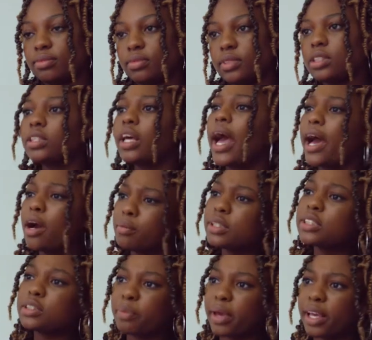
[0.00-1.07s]
So how much
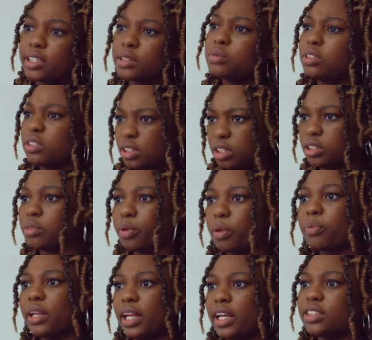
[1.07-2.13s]
space will the cheetah
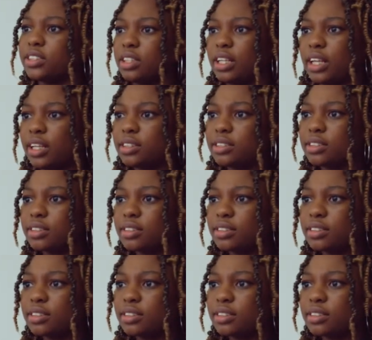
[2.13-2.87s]
population need?